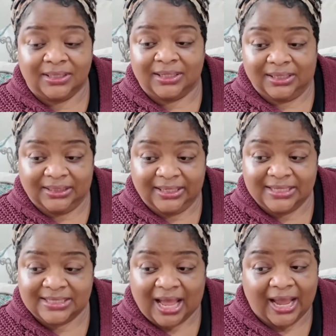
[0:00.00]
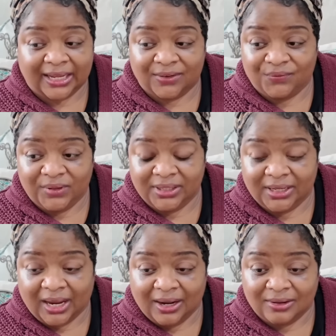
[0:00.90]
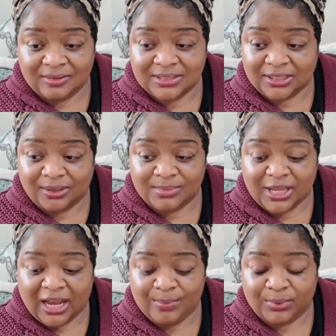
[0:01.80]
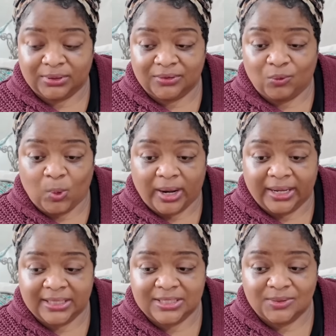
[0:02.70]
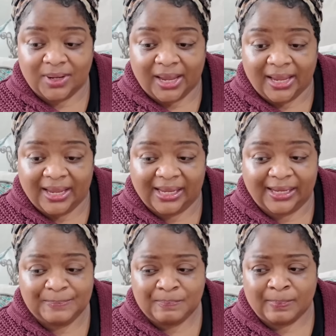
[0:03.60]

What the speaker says: unless I can figure out some type of way to add